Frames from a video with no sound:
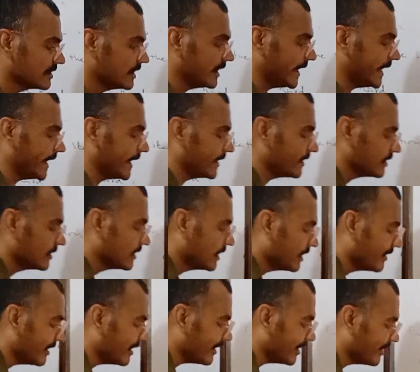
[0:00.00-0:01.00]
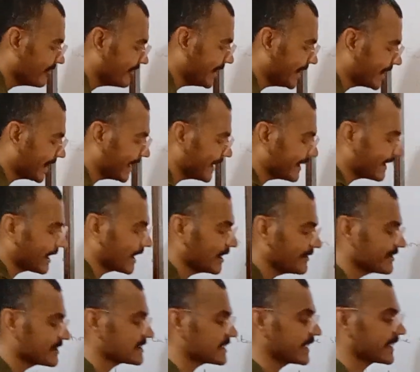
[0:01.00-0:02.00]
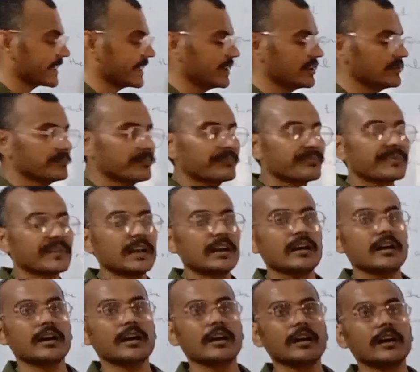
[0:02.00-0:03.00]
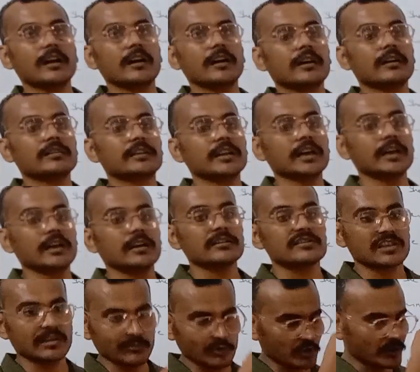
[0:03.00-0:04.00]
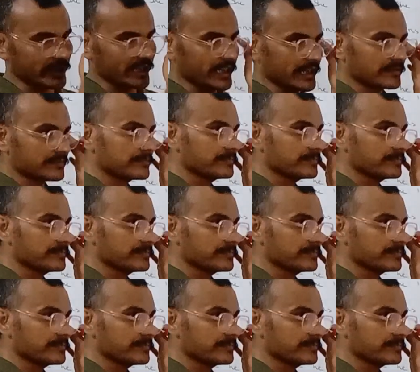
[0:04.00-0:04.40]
and when I arrive is again the subordinate.